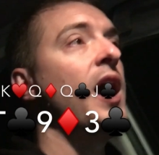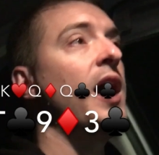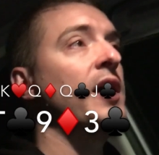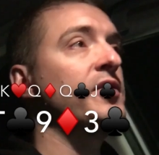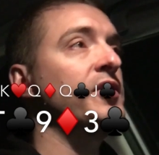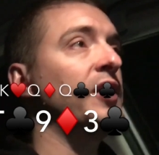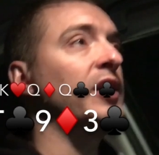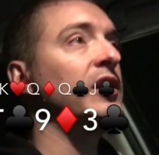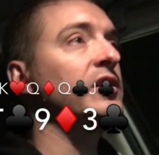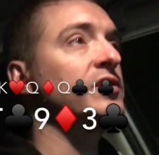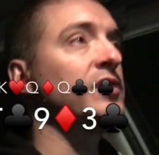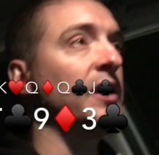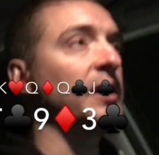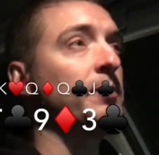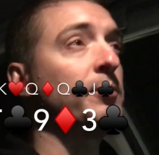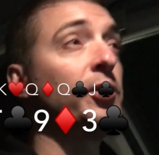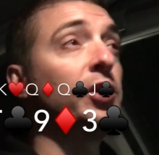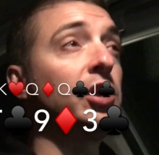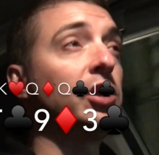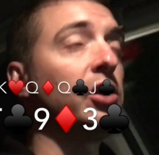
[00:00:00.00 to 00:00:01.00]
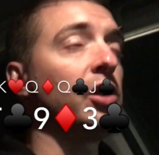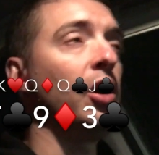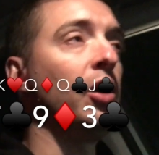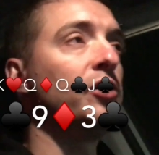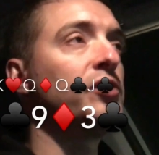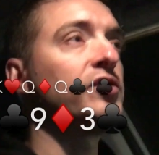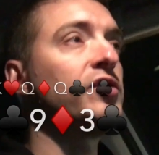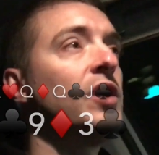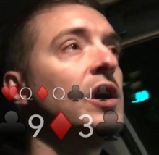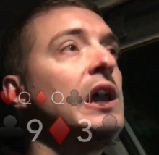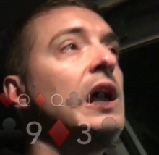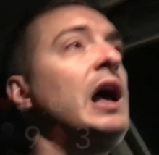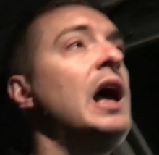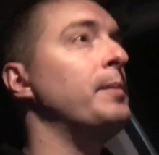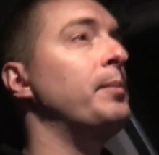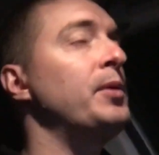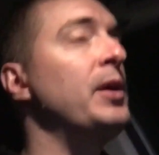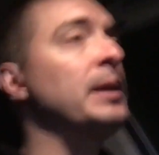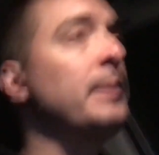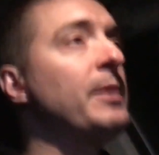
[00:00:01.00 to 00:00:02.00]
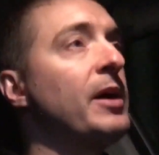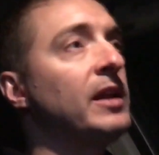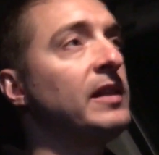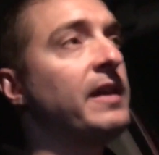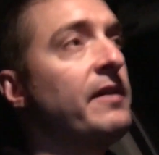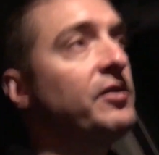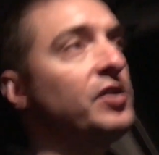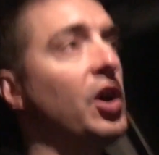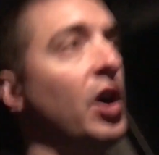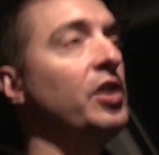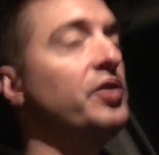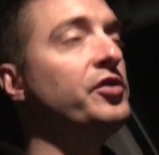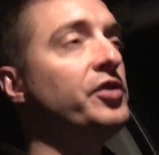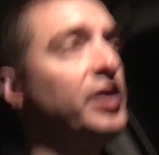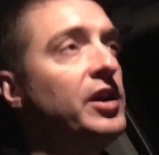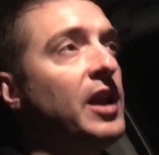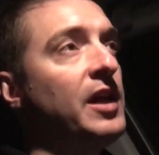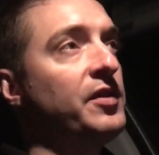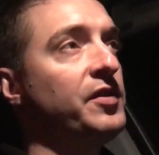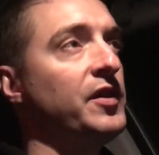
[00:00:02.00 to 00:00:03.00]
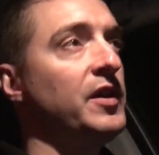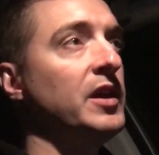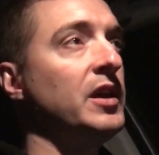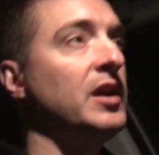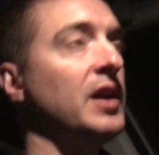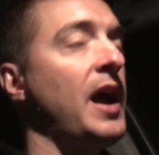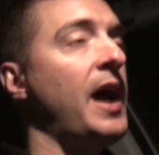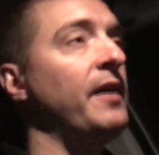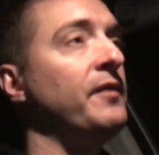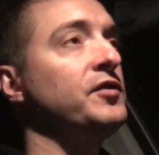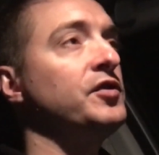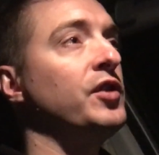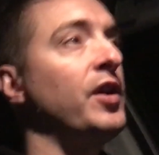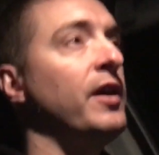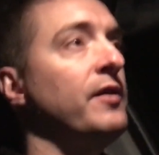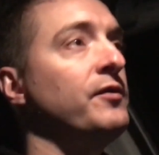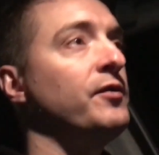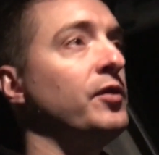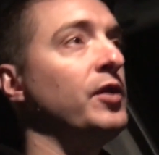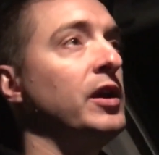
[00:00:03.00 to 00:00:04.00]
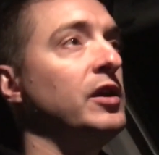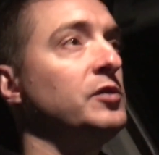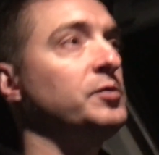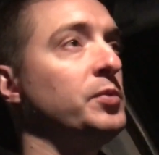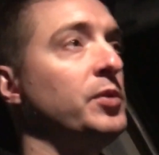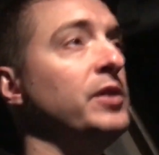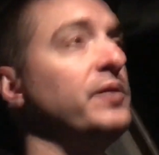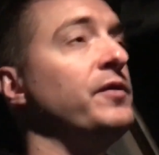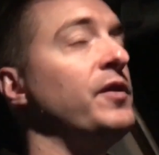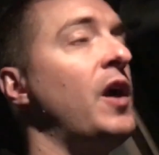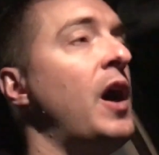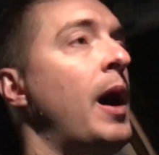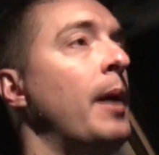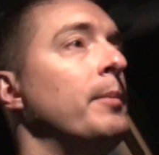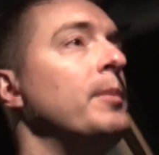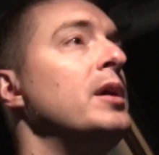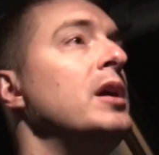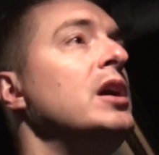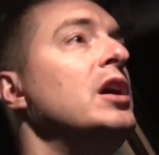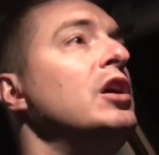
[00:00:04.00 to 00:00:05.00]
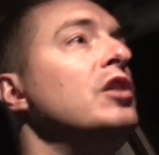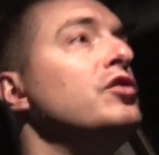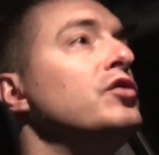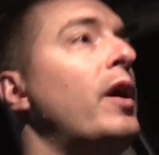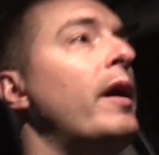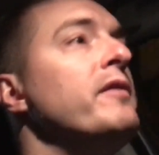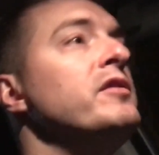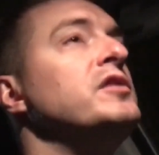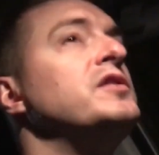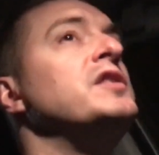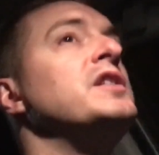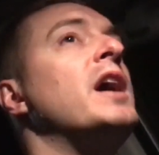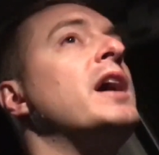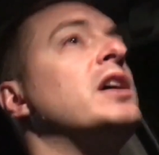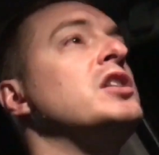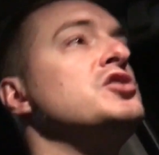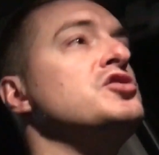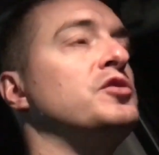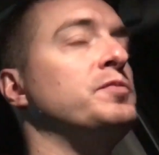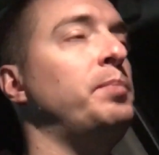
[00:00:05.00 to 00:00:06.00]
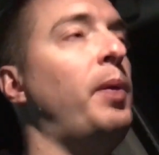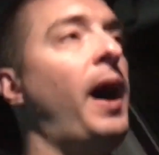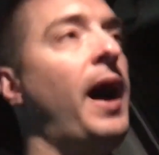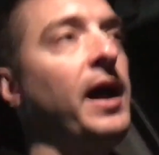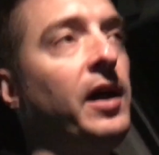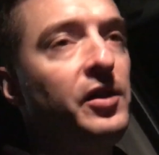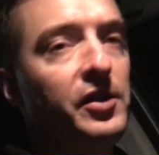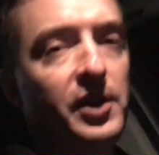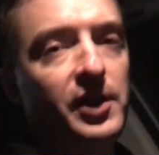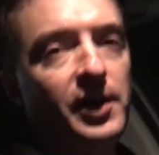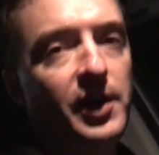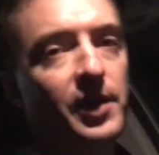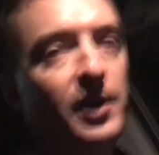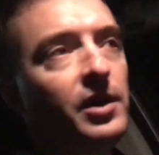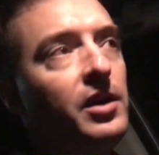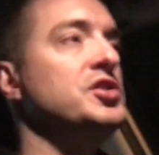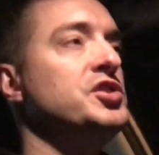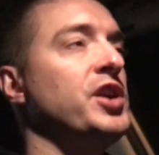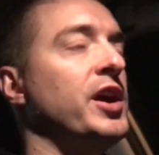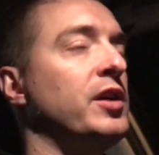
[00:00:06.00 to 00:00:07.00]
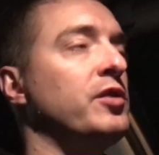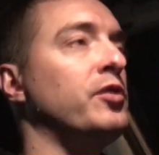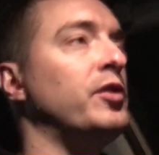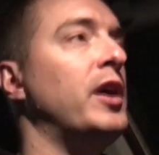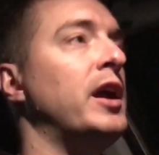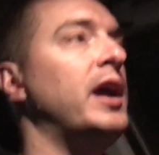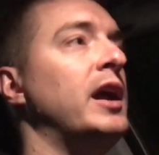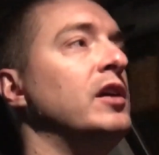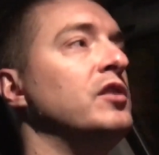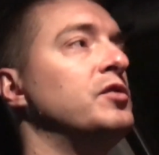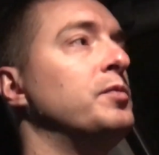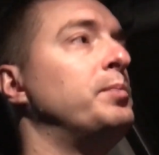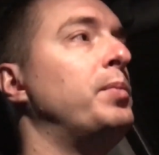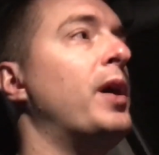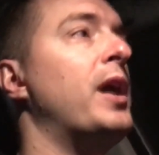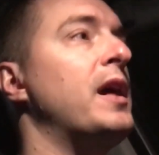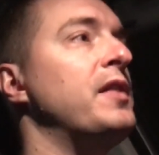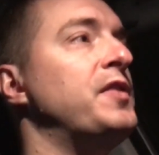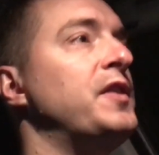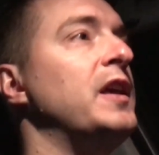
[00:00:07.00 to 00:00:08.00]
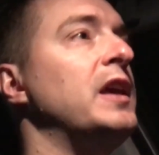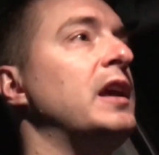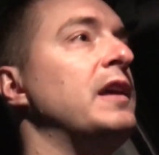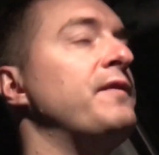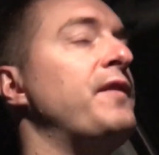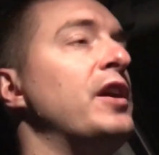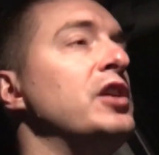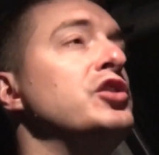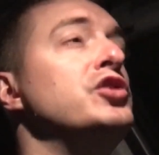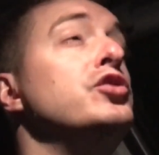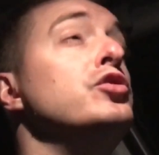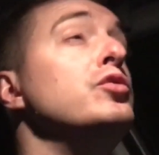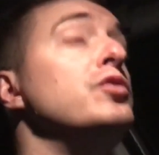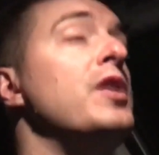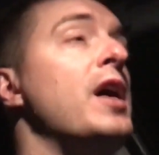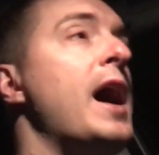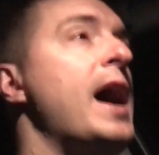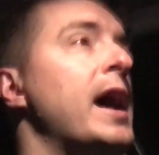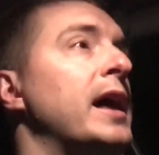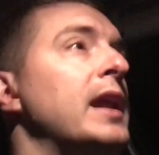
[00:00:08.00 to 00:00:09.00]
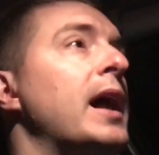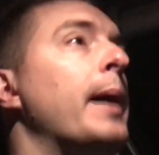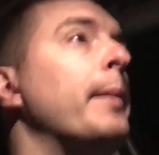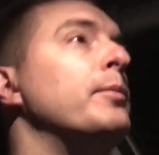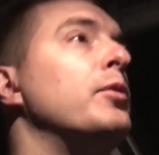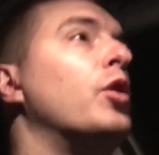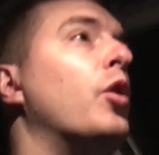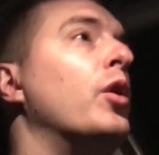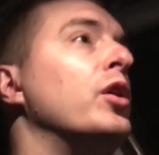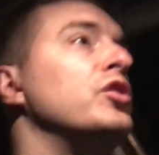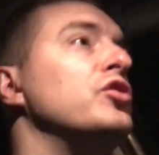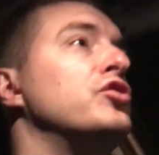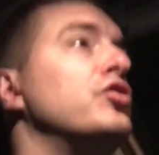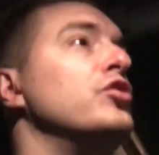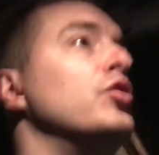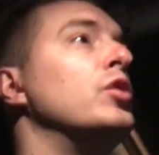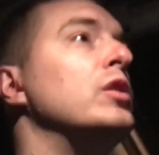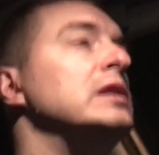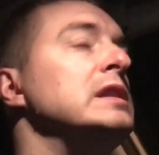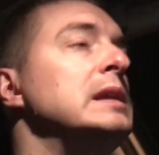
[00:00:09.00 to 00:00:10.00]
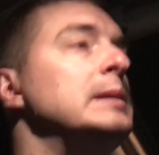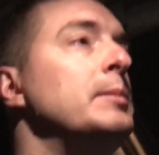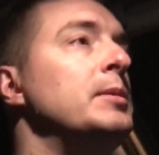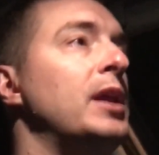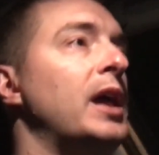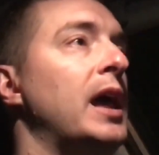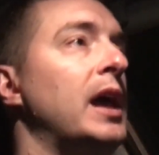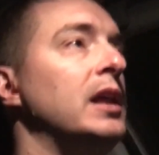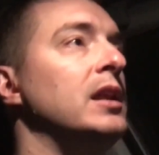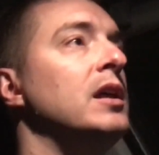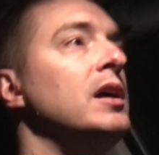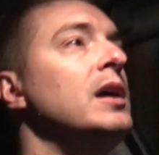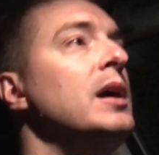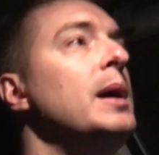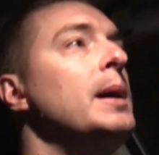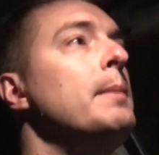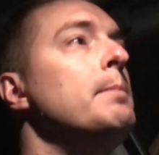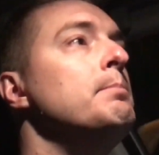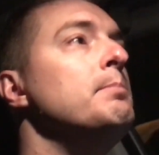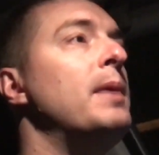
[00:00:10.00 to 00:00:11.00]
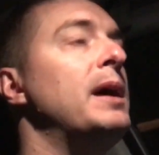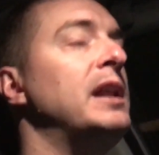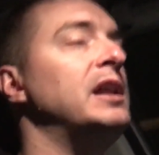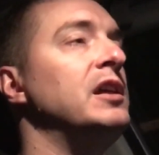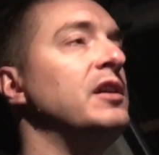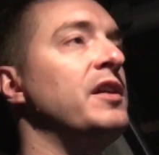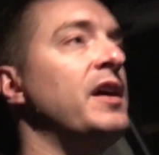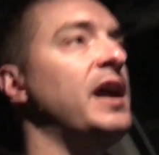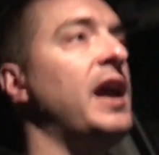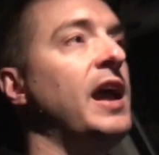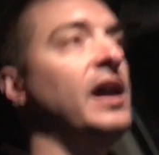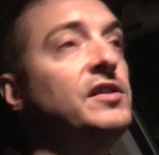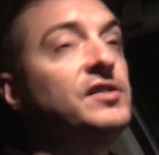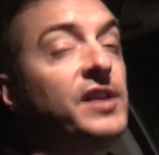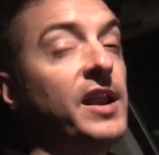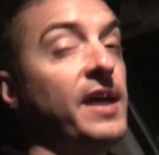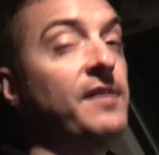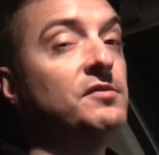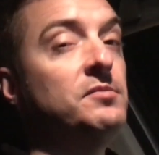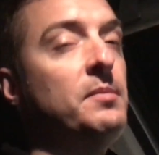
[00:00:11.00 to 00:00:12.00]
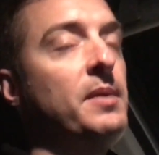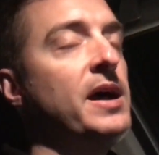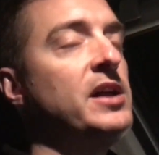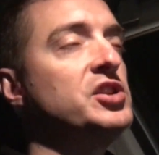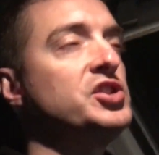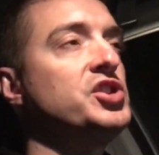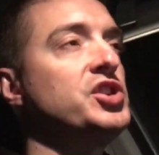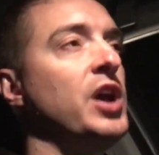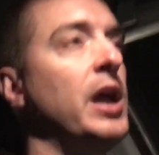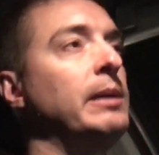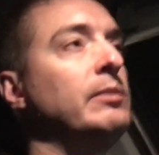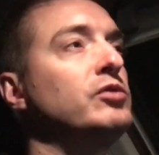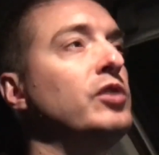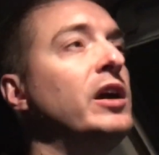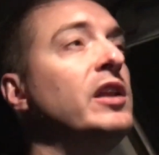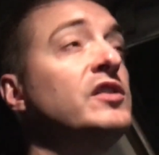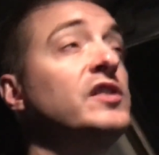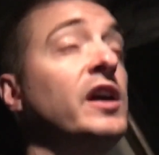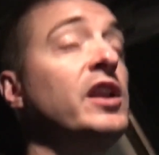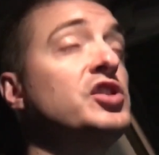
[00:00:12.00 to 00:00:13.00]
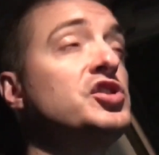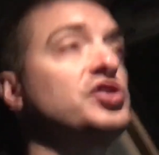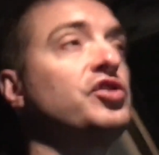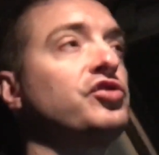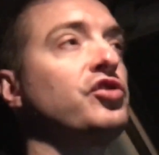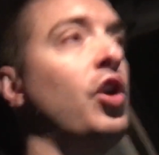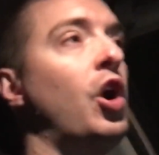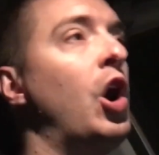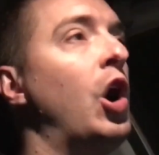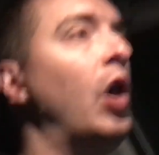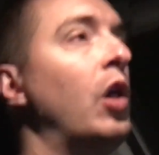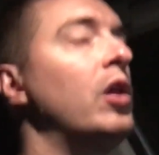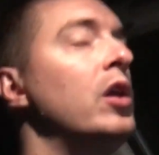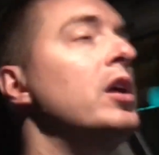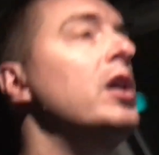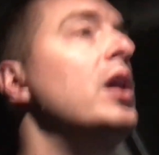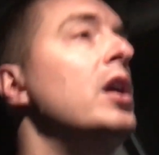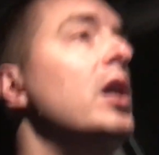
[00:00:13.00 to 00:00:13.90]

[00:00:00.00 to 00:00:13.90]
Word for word: I think it's like pretty close. I'm playing about 1100, I think, after I've raised pre-flop. So obviously I can just pile here, check raise, but I think if I do that, I'm going to eliminate many of the hands that I have in bad shape. So I decided to just call.